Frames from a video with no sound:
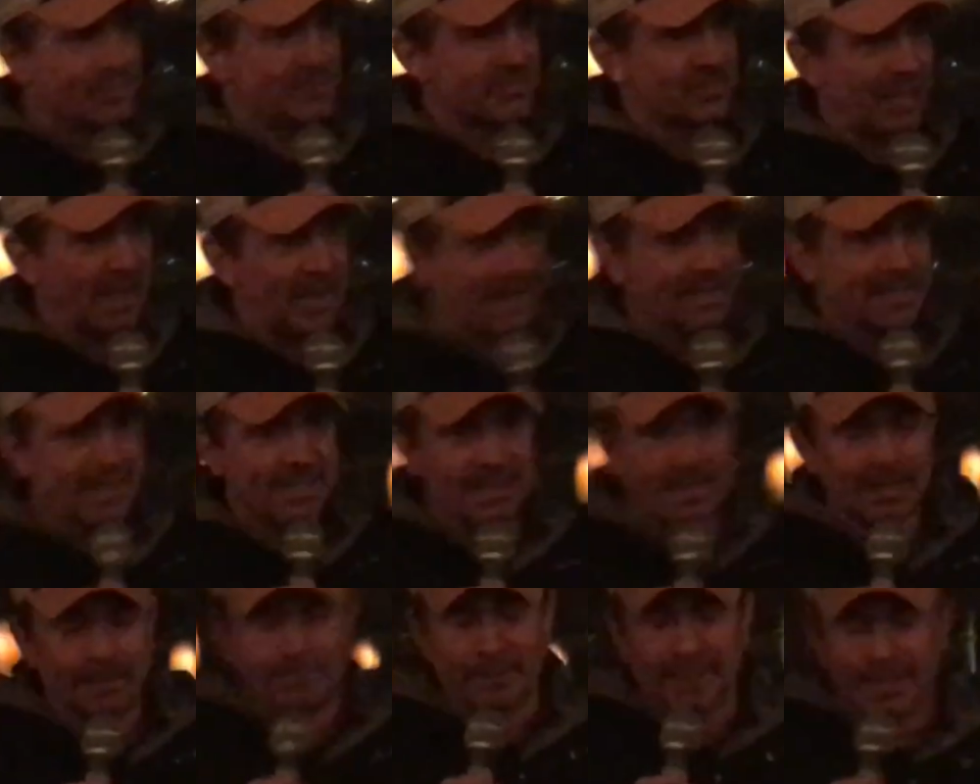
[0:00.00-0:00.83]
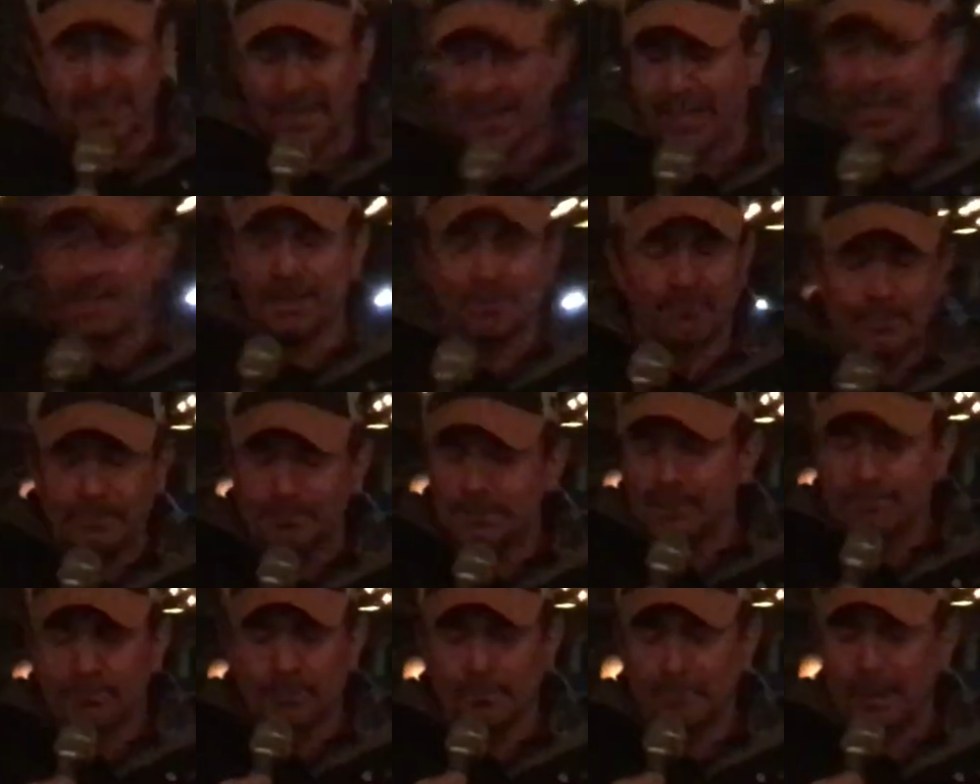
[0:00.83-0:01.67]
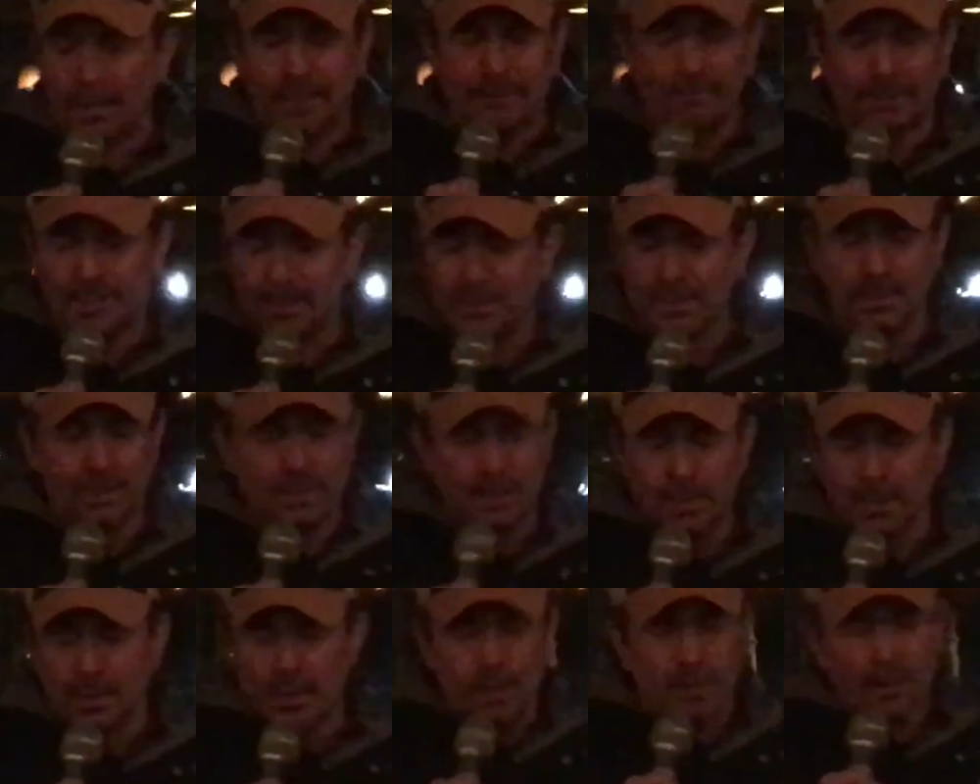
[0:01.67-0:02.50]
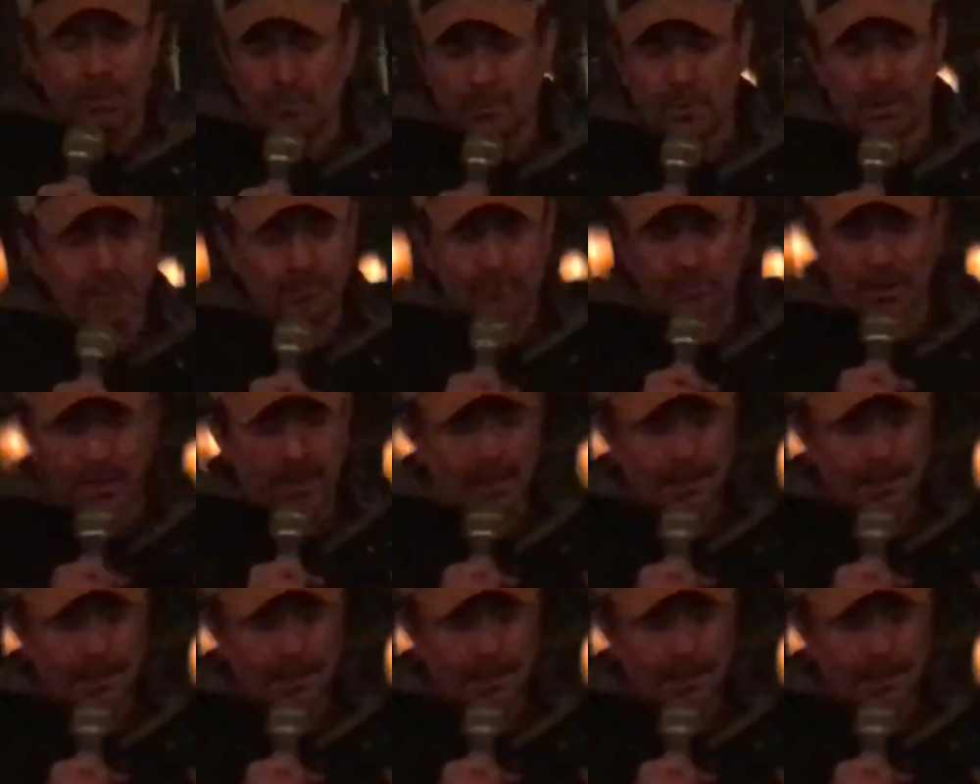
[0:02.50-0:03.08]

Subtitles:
excited. I'm like, hey, remember, baby, whatever